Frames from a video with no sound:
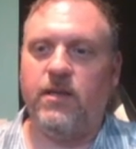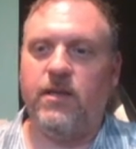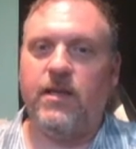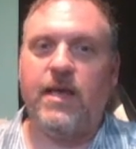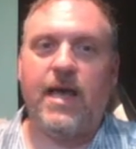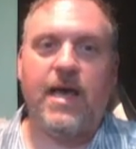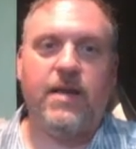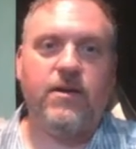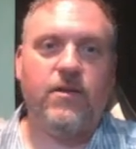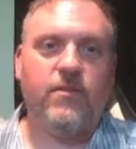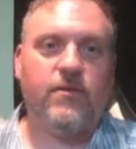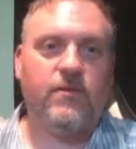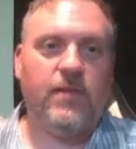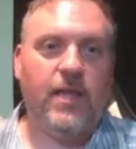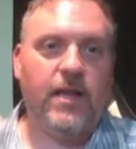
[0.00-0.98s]
add another
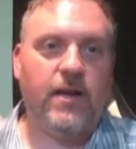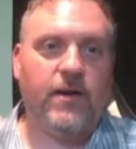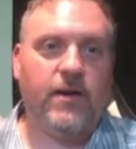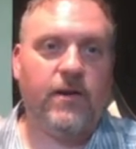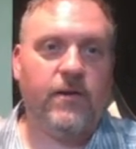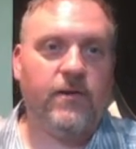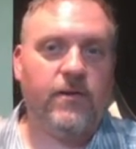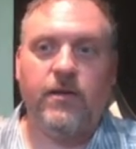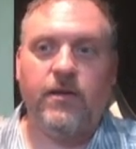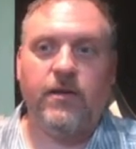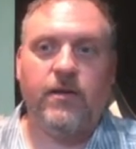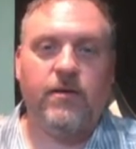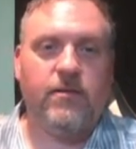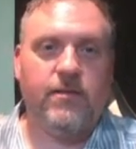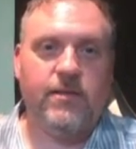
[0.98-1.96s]
layer.
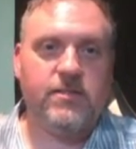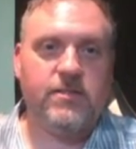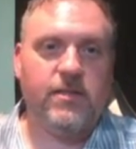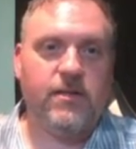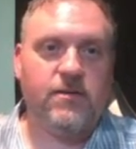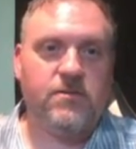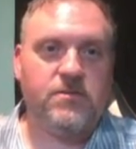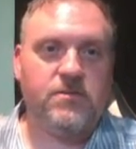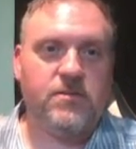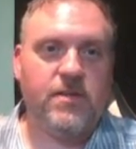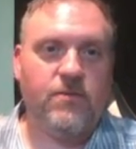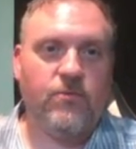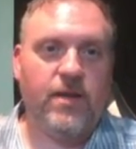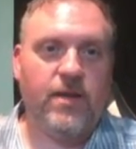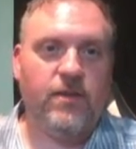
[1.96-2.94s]
This layer is
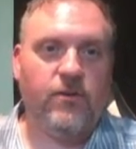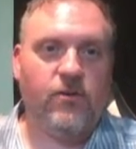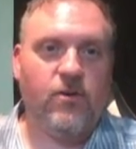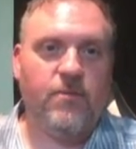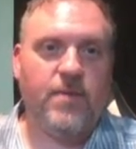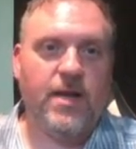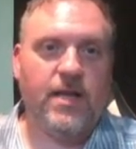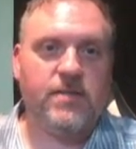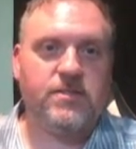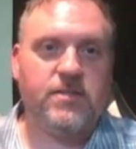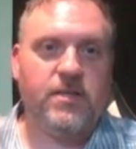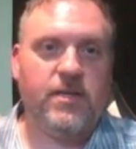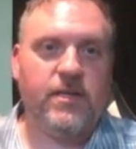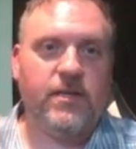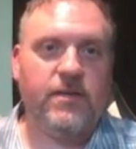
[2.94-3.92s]
regular
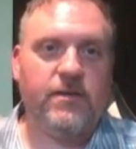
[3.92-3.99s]
opacity,